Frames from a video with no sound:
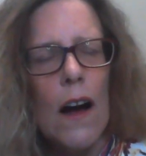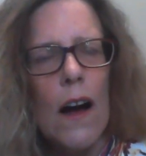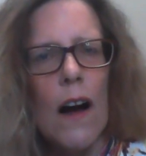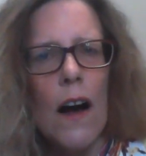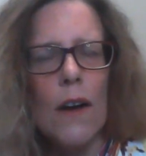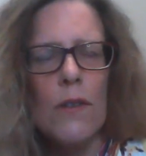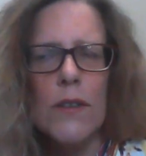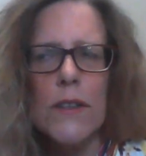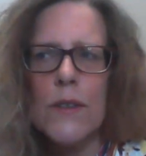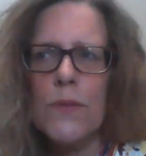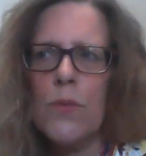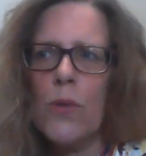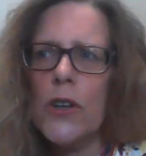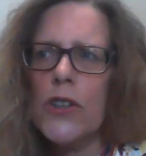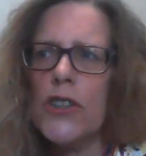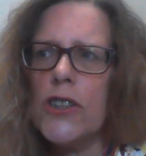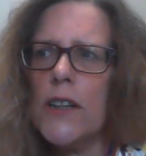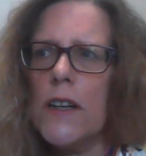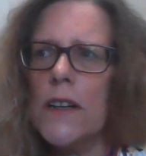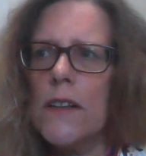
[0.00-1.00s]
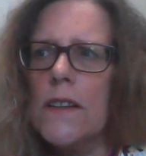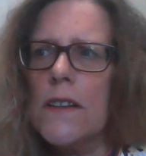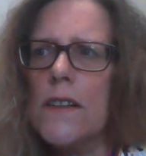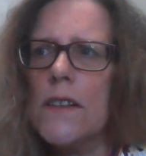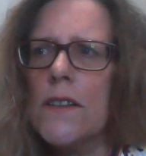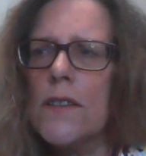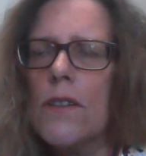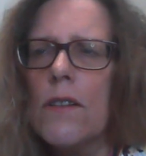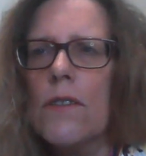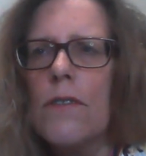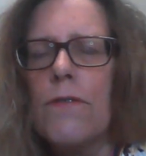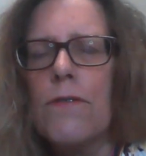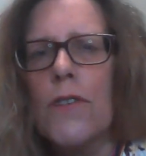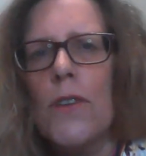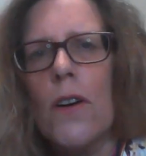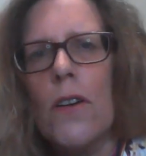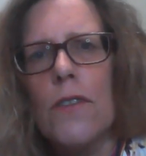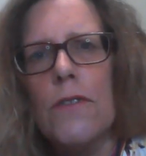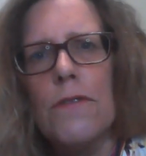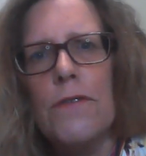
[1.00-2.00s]
I was watching this
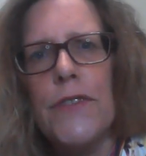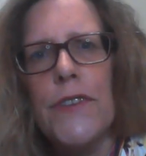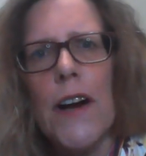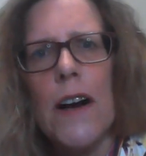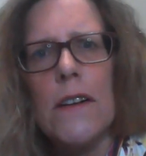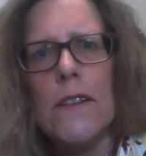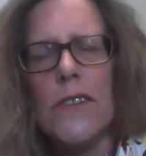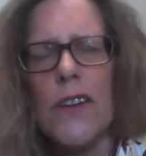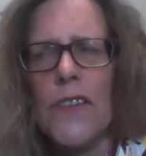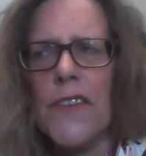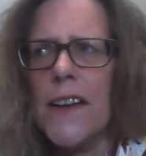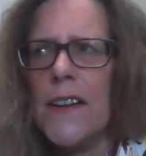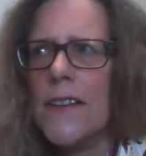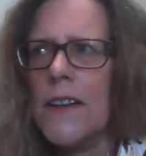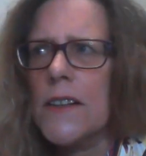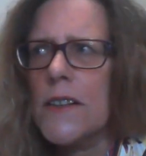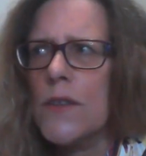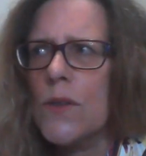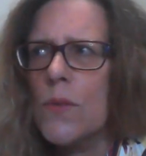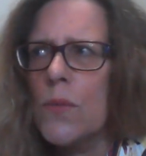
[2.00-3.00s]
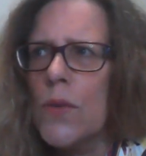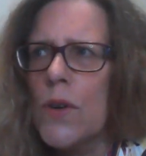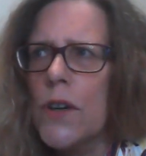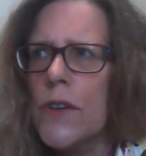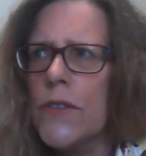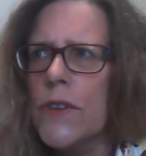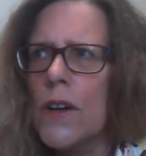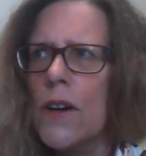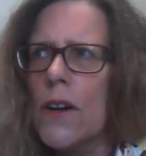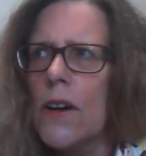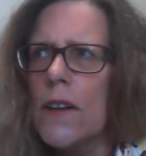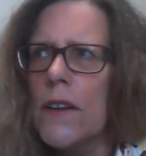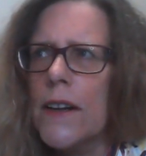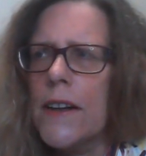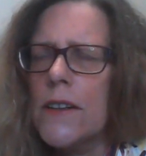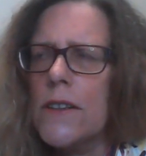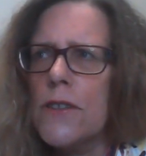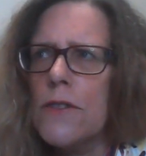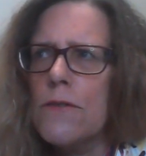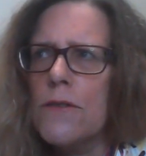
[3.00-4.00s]
flock of ducks. I think that's the word, the
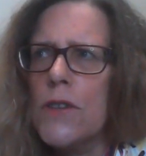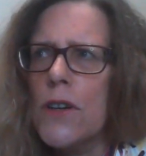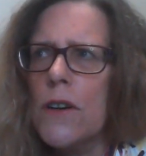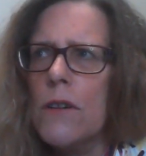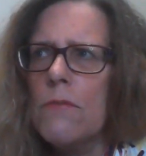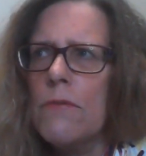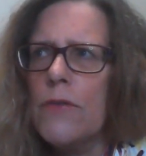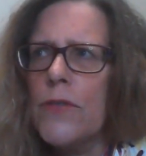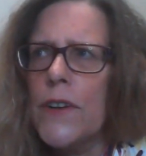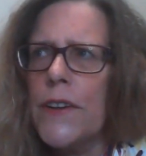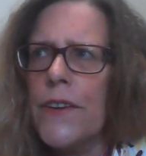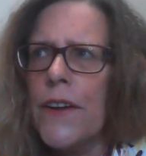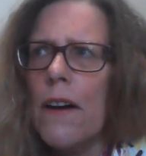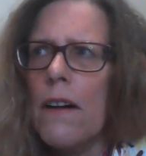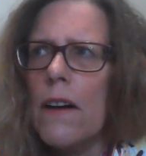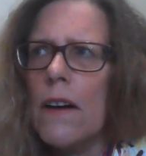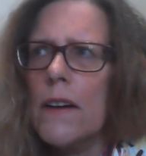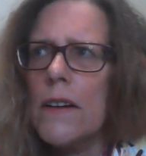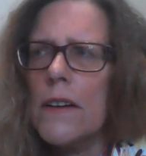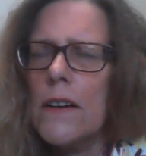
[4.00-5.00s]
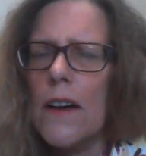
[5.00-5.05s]
collective term for duck.